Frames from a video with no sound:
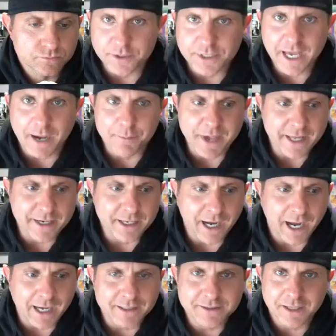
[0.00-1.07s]
Yeah, man,
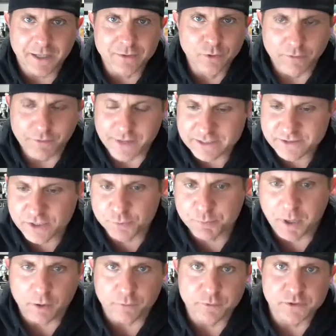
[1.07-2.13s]
I, I love it. That's such
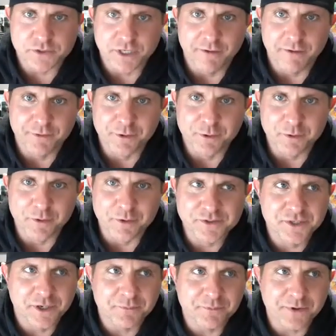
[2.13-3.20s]
powerful stuff. And there, there's
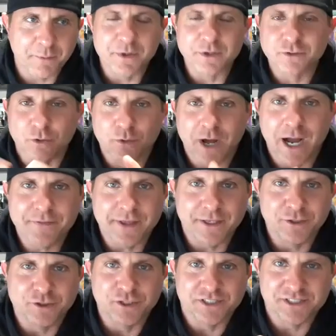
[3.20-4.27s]
something, I mean, there's a lot that
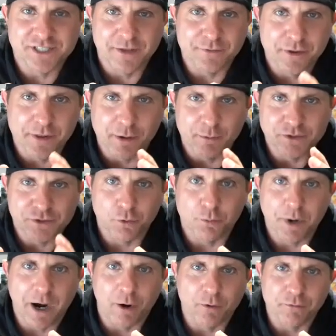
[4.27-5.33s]
you just said there that was so
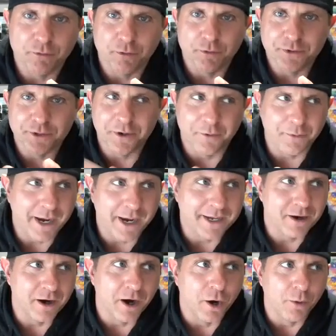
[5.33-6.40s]
powerful, you know, right?
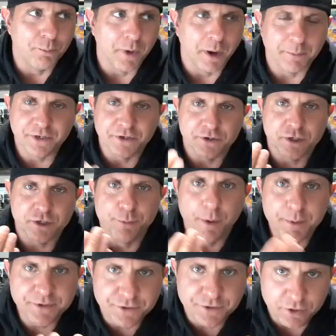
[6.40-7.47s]
Um, I mean, your
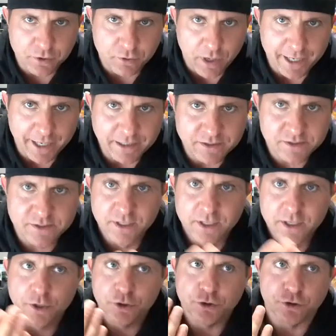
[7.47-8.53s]
commitment to your clients,
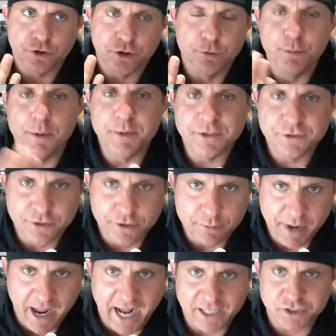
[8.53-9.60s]
your commitment to your
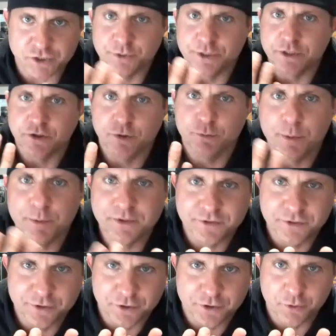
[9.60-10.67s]
mastery, your commitment
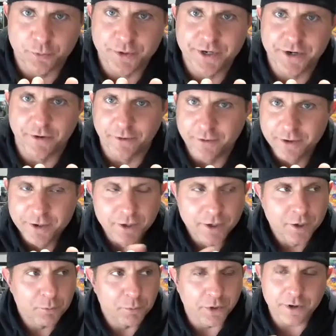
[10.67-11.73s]
to your career.
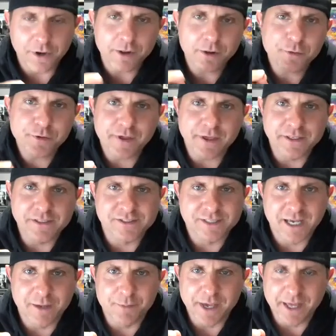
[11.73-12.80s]
But another thing that you
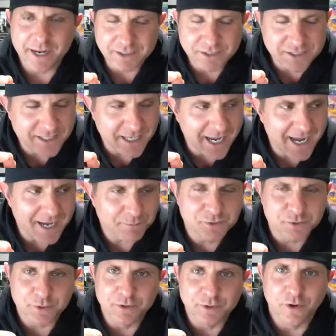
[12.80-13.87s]
said, man, I just
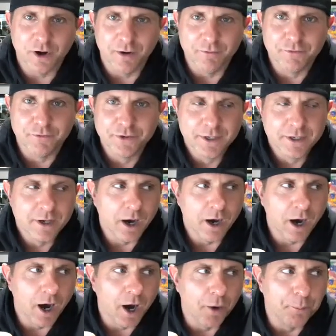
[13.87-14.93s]
absolutely loved,
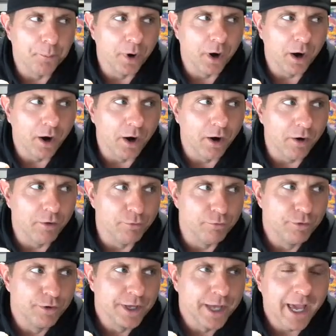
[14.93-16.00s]
um, of,
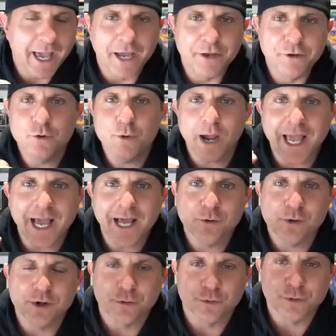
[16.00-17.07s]
hey, I knew I had to
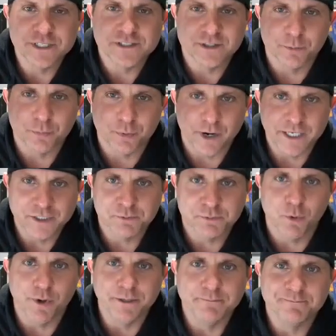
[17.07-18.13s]
increase the price
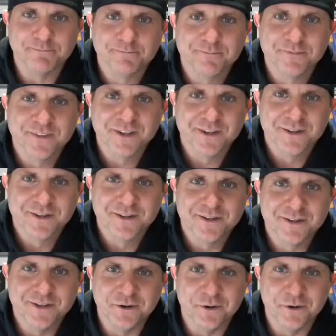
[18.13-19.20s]
point,
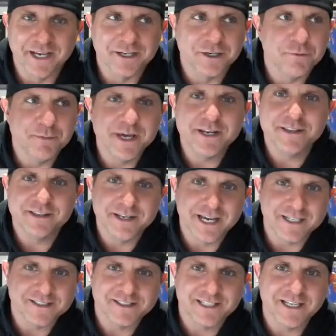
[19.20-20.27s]
you know, and I committed the
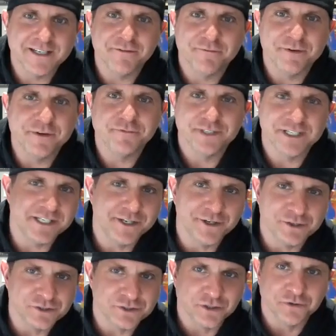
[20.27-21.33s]
next ten to fifteen
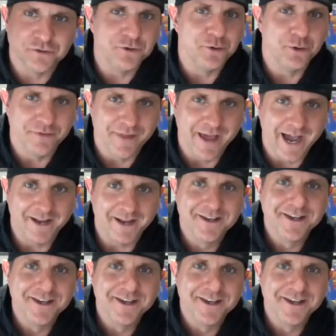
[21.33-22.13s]
years to doing that.